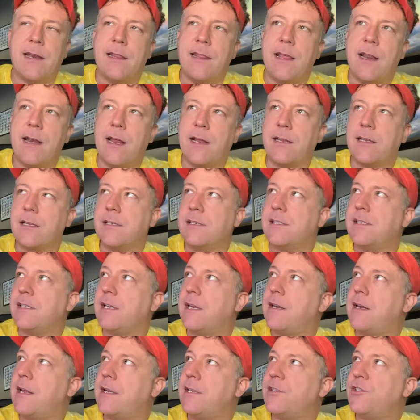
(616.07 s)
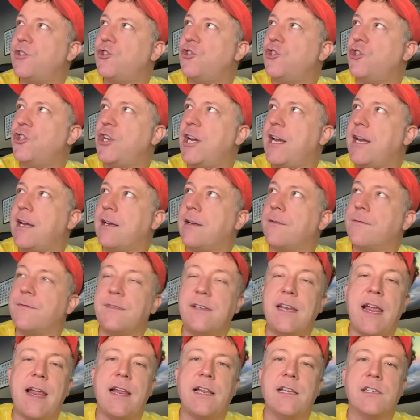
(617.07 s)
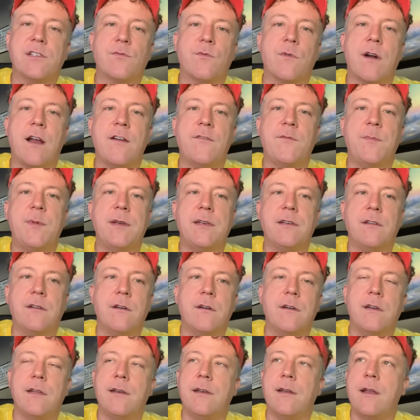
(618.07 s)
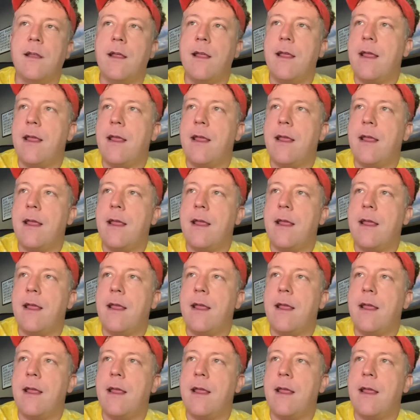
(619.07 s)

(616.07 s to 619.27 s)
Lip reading: And then I can see a nice chain of days where I've been good.